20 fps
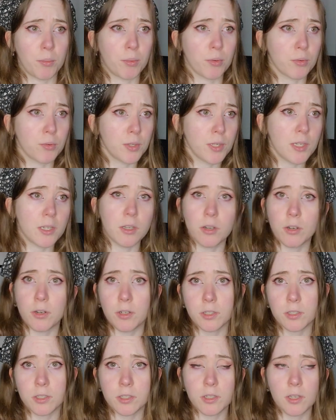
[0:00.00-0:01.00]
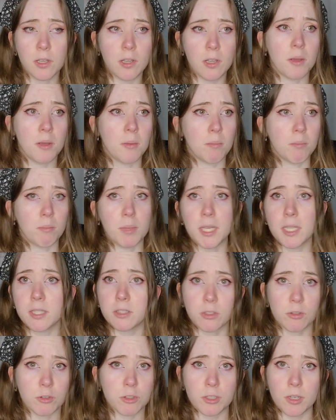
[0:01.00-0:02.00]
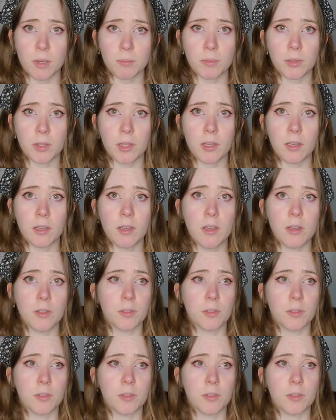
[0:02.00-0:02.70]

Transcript: pre cooked meats or something,